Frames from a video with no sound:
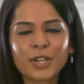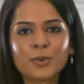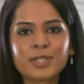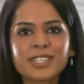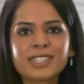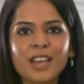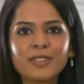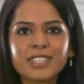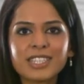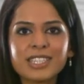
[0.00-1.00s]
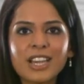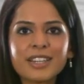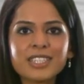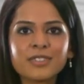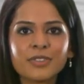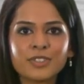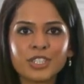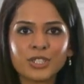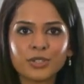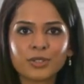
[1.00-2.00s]
was discovered in
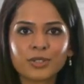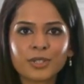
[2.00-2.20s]
1952